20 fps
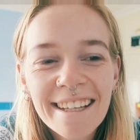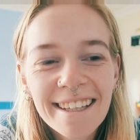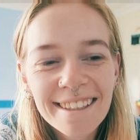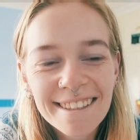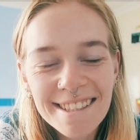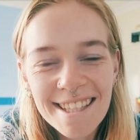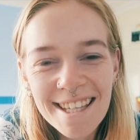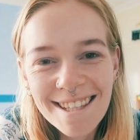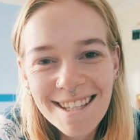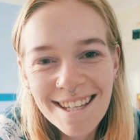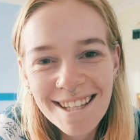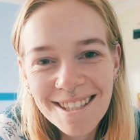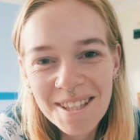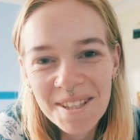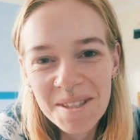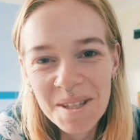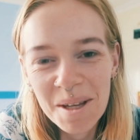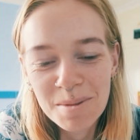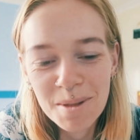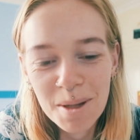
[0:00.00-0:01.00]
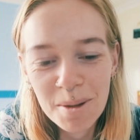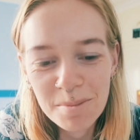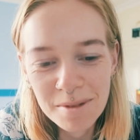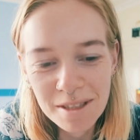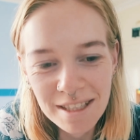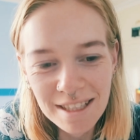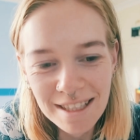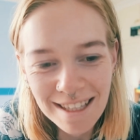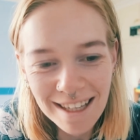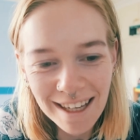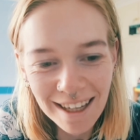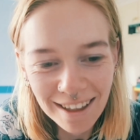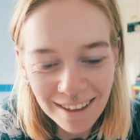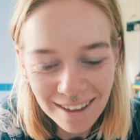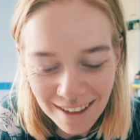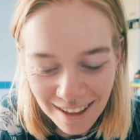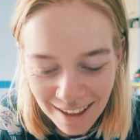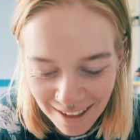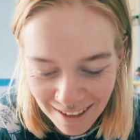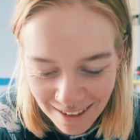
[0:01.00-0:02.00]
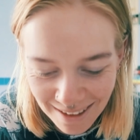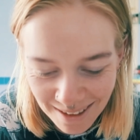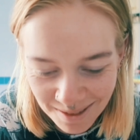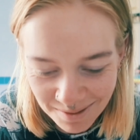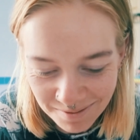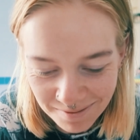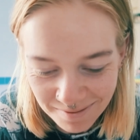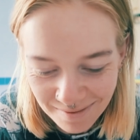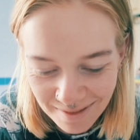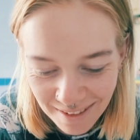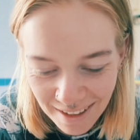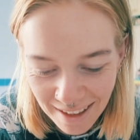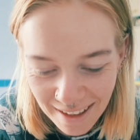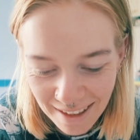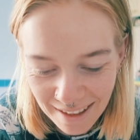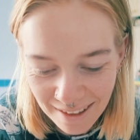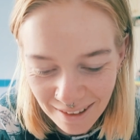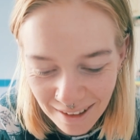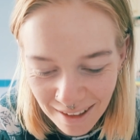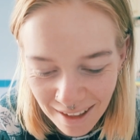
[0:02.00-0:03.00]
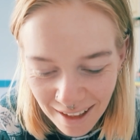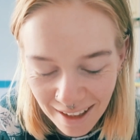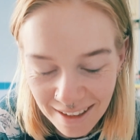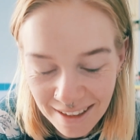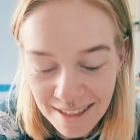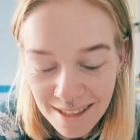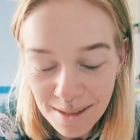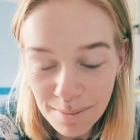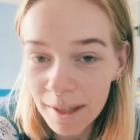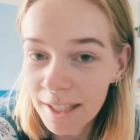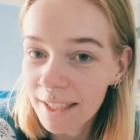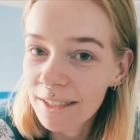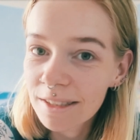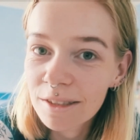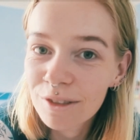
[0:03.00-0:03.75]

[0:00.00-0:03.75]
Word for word: it's the 6th of September today. Um, and it's my